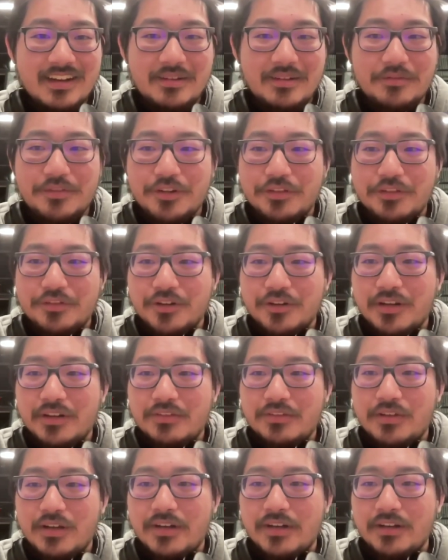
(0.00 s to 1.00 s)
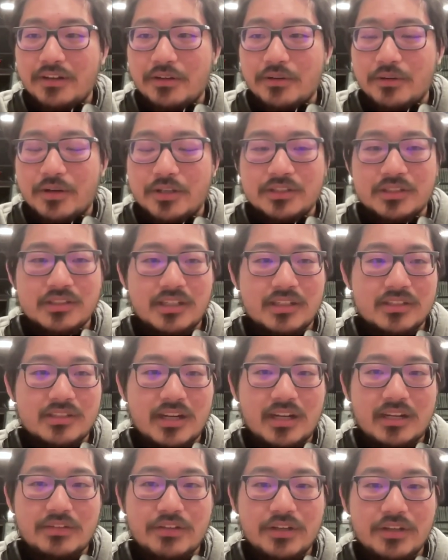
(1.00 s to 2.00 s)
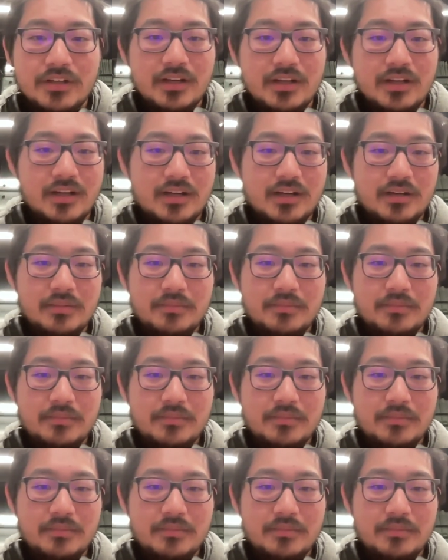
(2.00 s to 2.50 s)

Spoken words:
Feel free if you have any other questions outside of it.